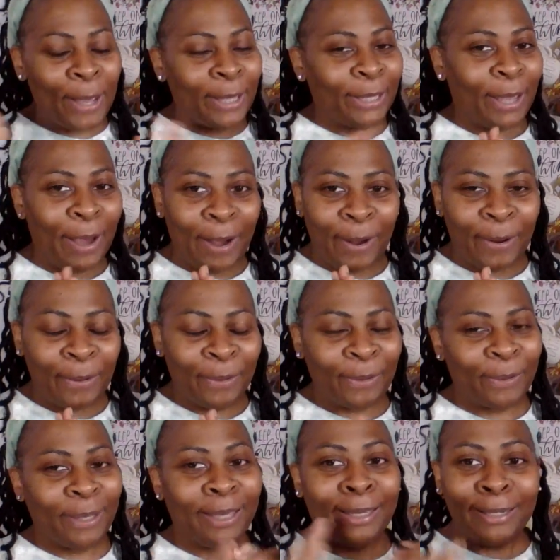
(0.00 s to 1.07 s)
Y'all,
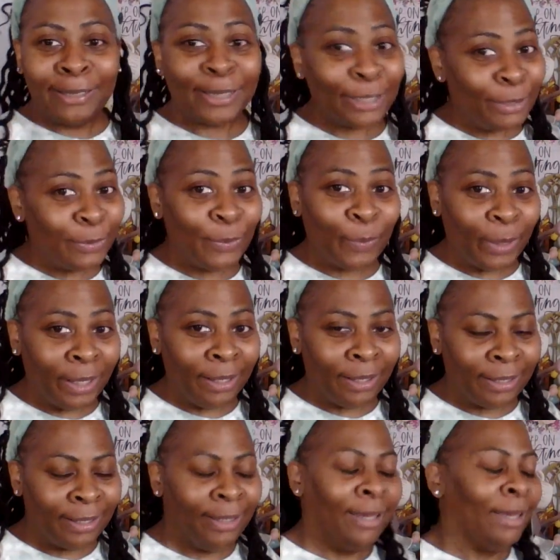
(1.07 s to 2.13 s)
it is a new
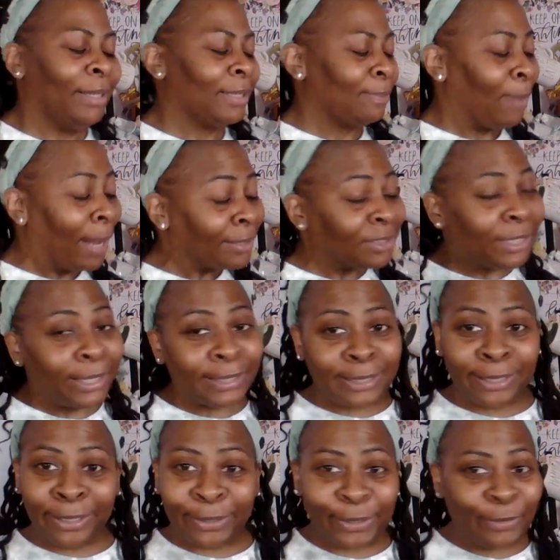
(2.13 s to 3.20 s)
week. It's my chance to
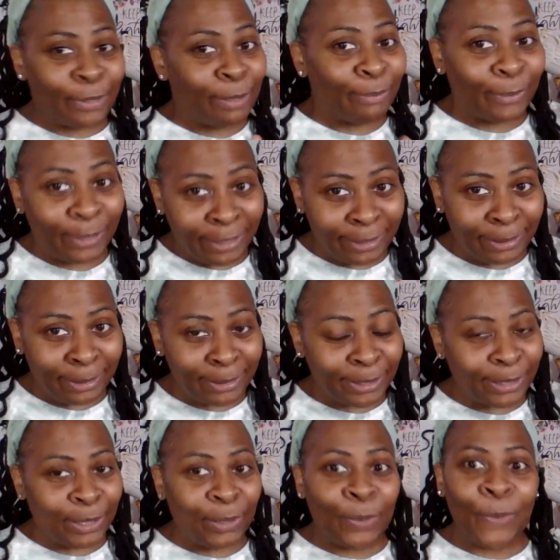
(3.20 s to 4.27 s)
get the Crumbl cookie to
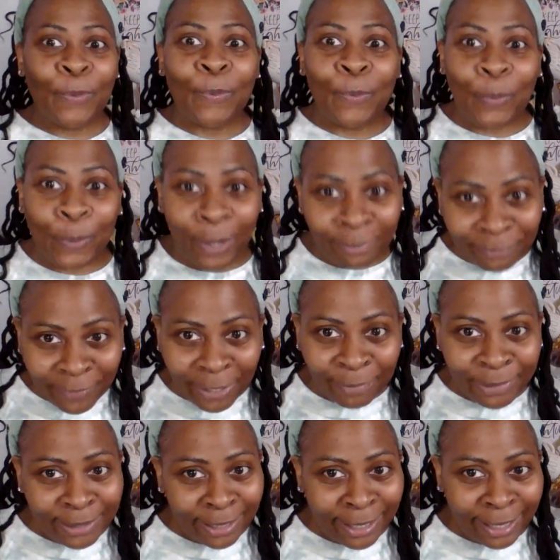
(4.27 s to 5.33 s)
see what
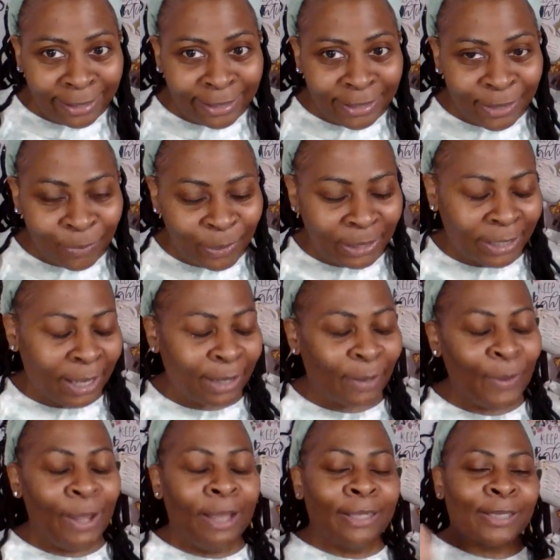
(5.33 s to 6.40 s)
flavors they got this week, y'all.
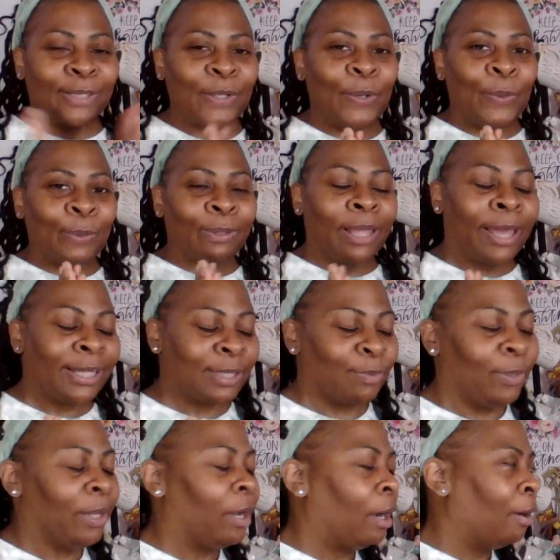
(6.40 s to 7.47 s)
So last
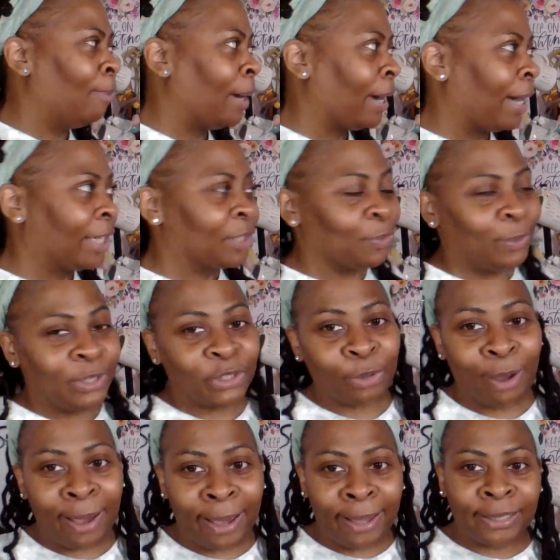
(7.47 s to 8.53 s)
week, oh my gosh, we
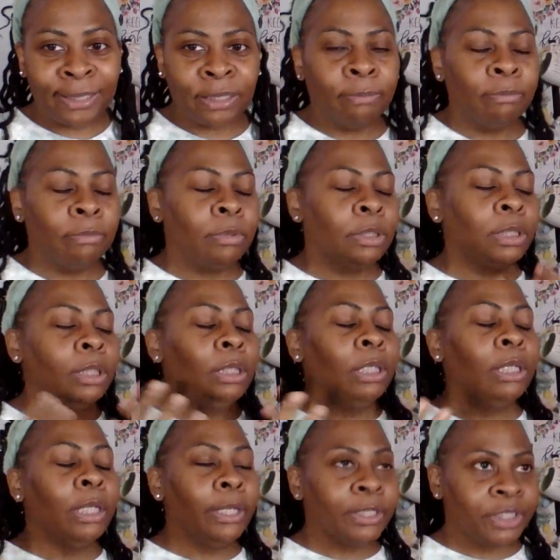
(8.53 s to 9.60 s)
tried some
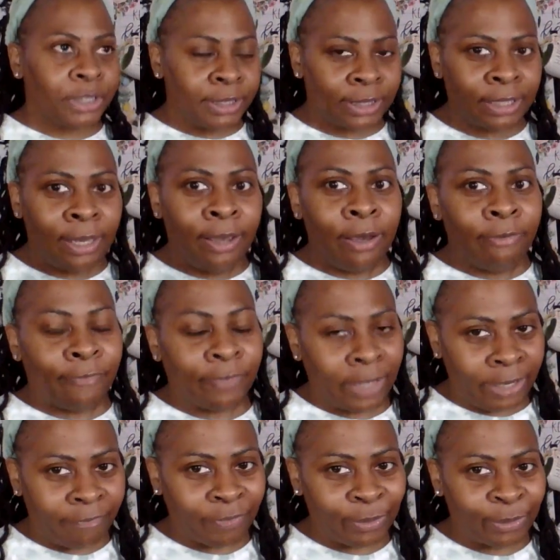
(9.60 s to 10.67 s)
delicious
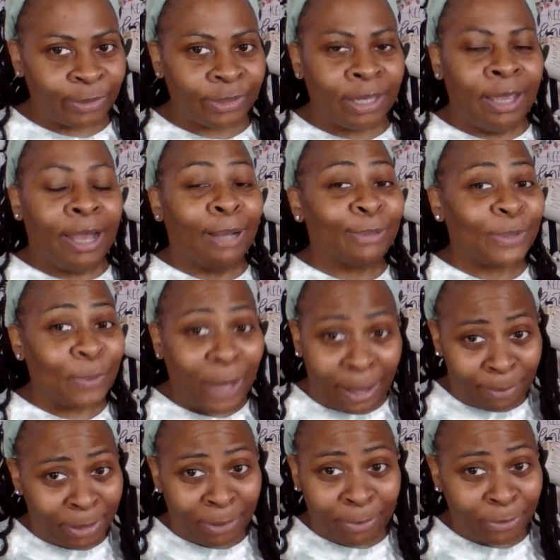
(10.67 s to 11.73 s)
flavors. I'm so
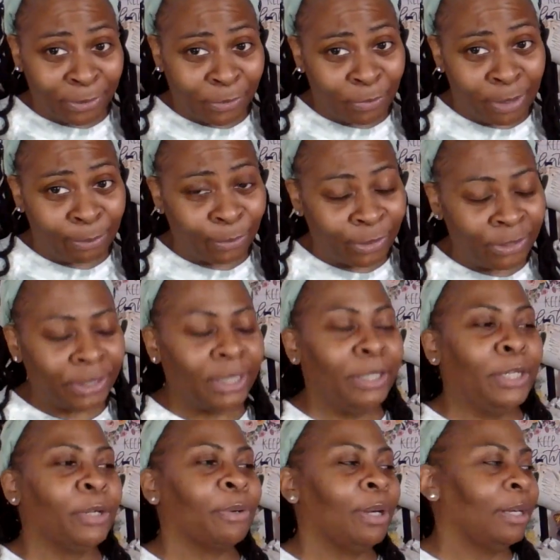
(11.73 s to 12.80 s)
happy they built the Crumbl cookie
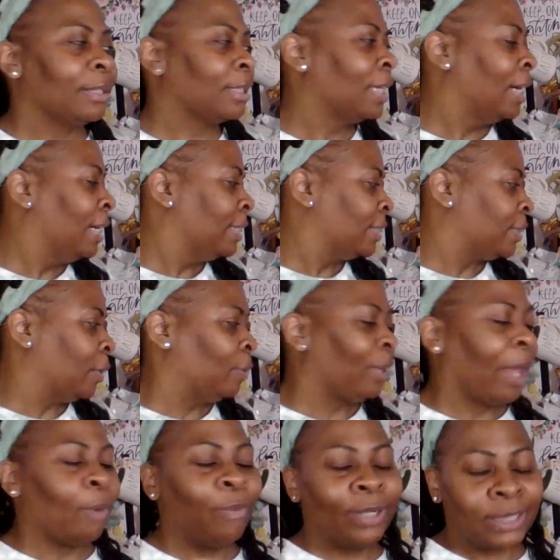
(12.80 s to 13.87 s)
near us. So
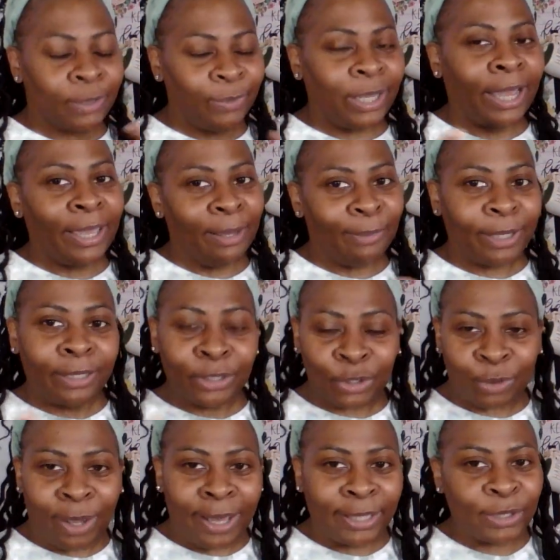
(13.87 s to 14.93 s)
like once a week I am going to
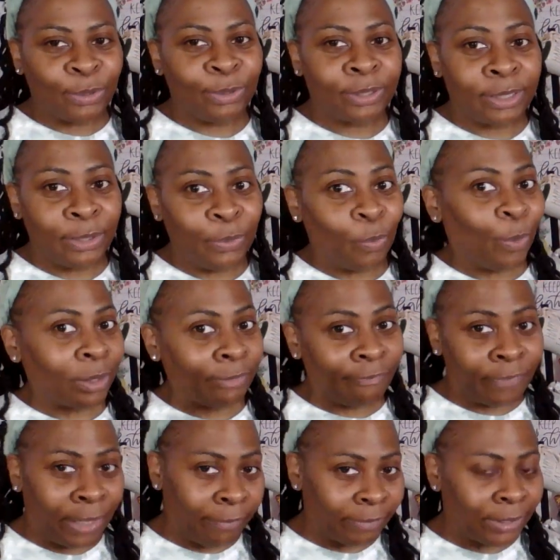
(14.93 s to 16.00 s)
try to see what the
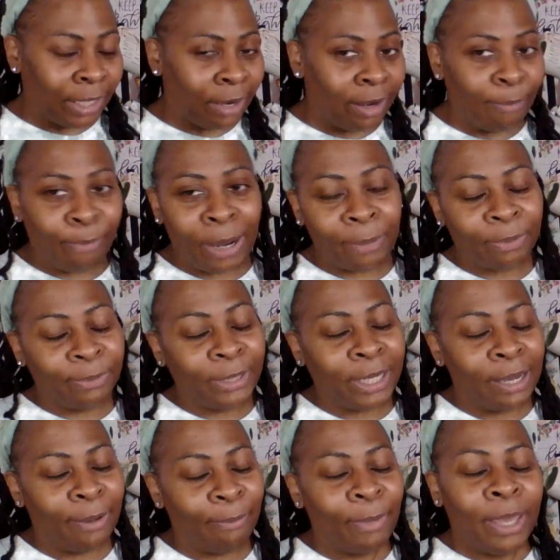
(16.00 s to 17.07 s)
flavors are and probably
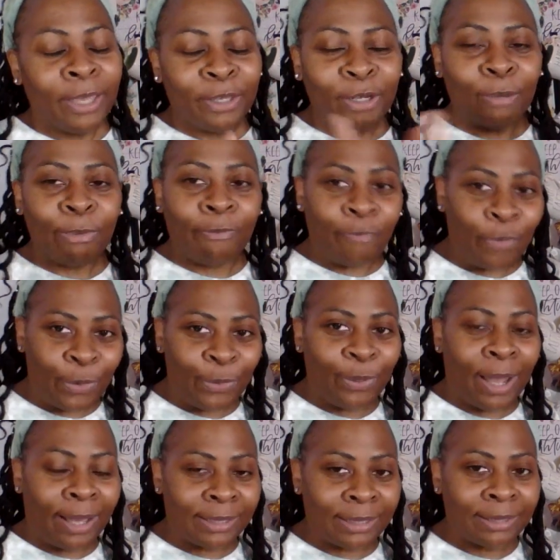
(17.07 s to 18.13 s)
come, you know, before you
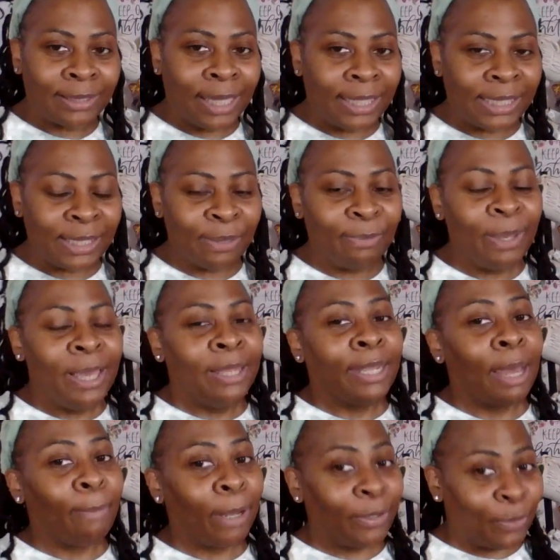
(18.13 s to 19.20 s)
guys and taste them.
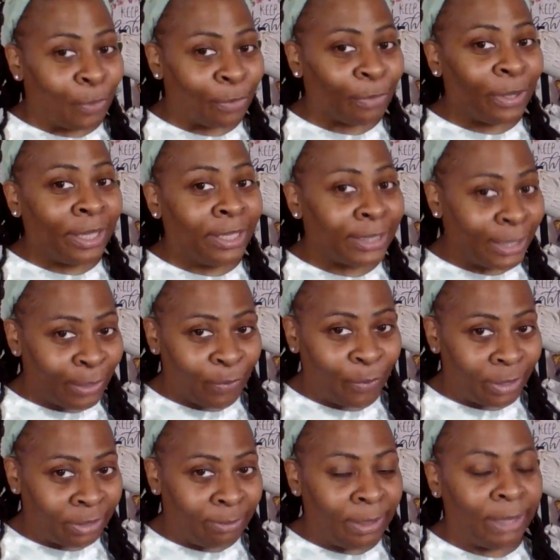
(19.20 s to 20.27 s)
Now my daughter is here
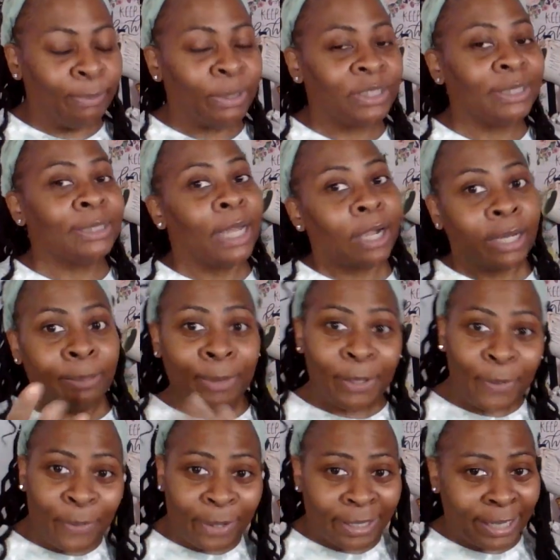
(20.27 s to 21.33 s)
with me, but she's not going to be
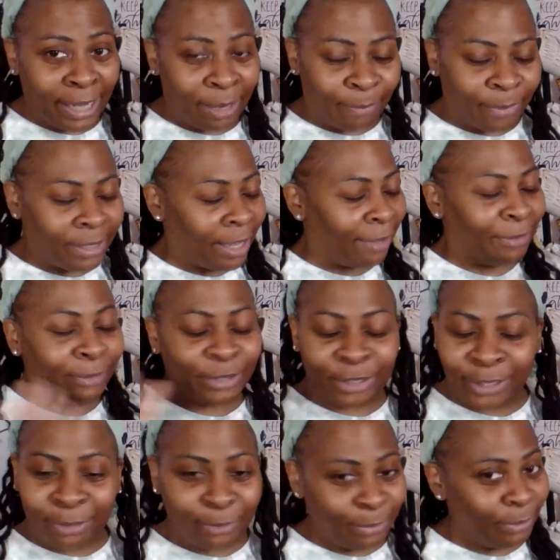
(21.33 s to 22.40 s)
on camera. Y'all know she
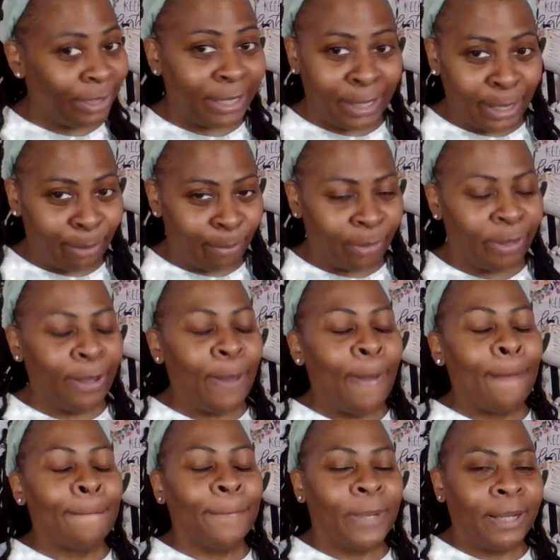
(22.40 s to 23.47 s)
don't do the camera,
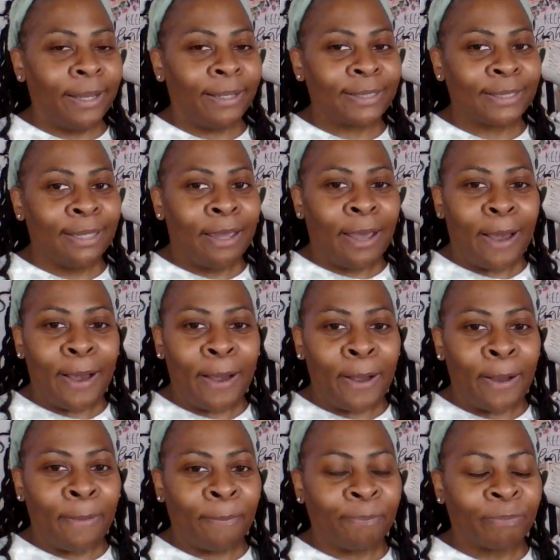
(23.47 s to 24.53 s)
but
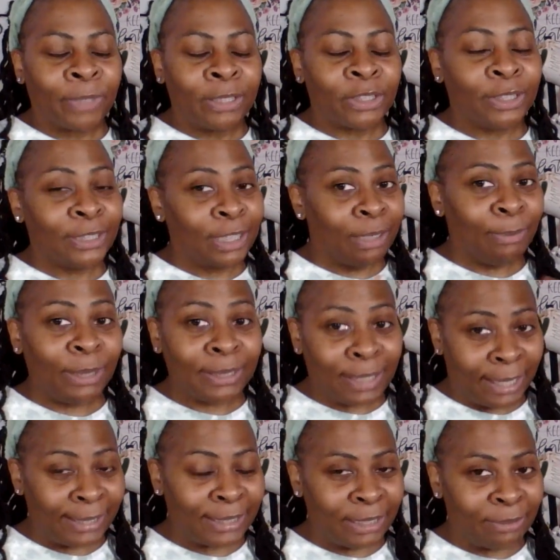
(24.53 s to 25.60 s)
um, she's going to be
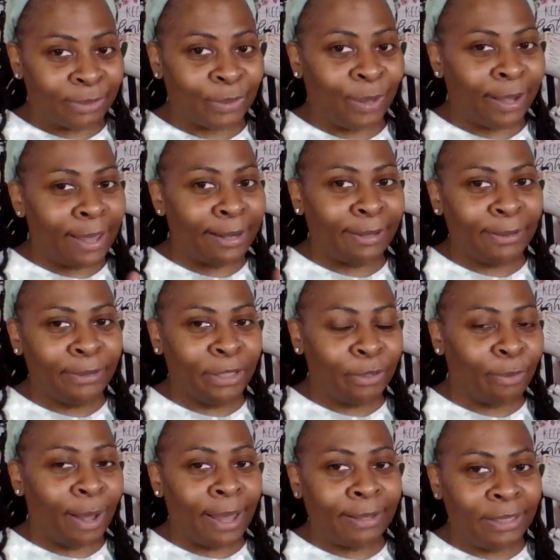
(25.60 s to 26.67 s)
tasting them. So I got a
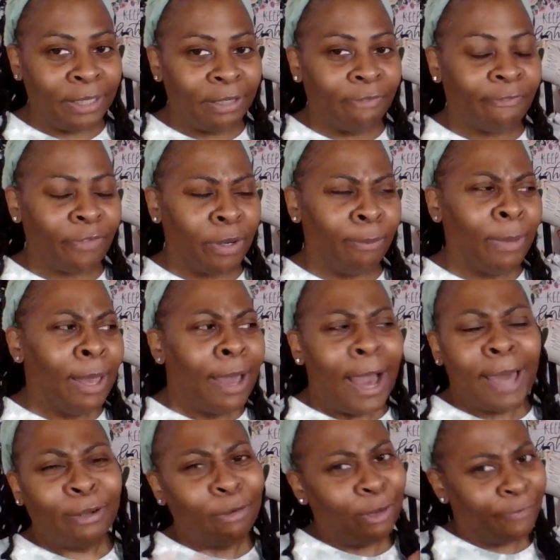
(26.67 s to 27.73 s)
little idea from,
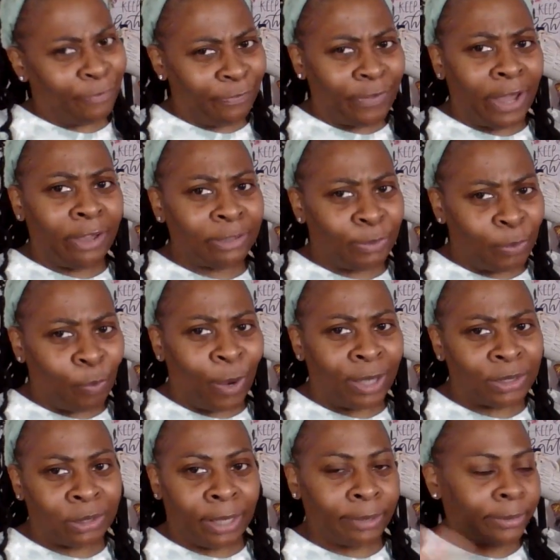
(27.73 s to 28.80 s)
I don't know if you guys been
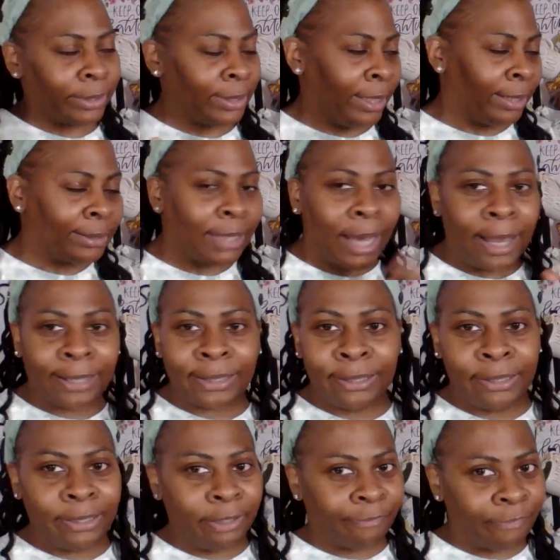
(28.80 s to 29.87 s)
watching like the TikToks and
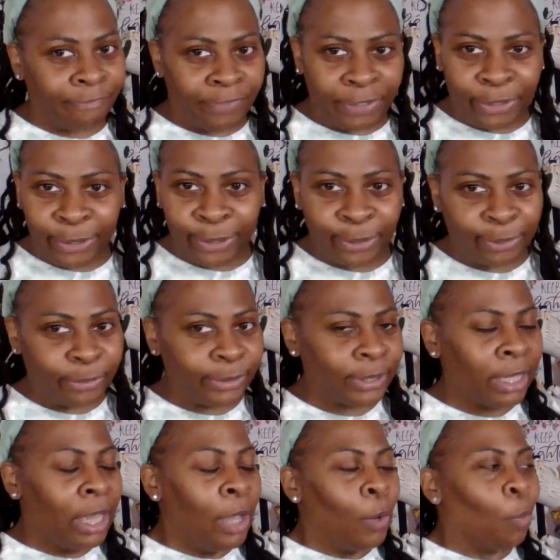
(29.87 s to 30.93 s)
the different videos
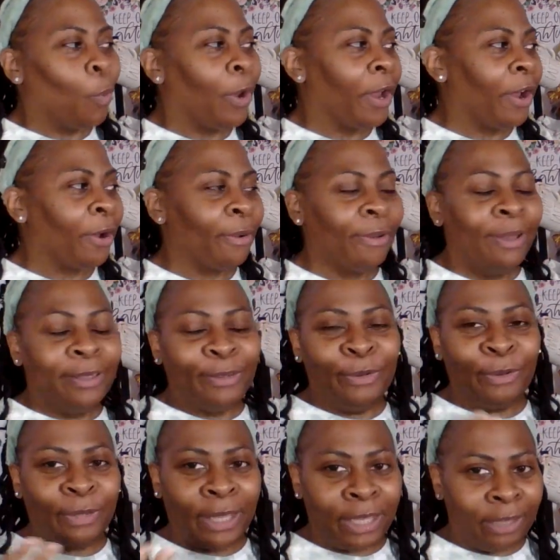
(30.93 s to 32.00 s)
where, you
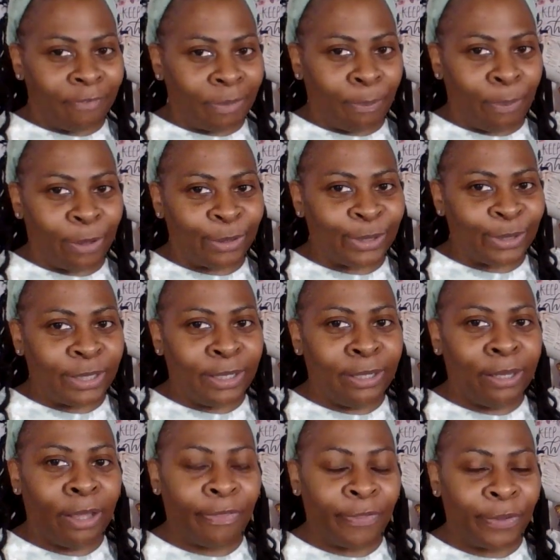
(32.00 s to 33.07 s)
know, they give the person
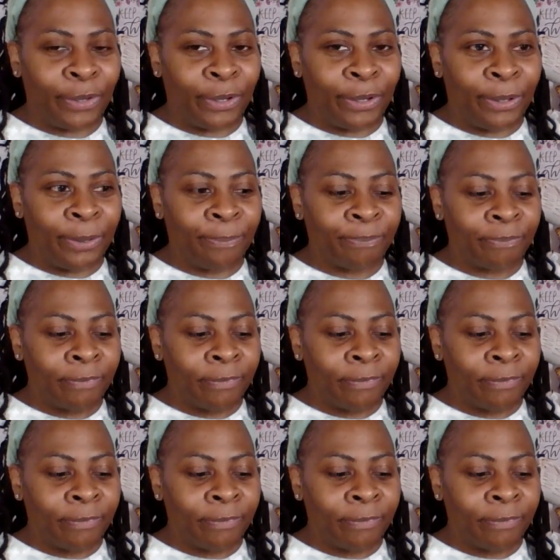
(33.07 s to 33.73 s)
the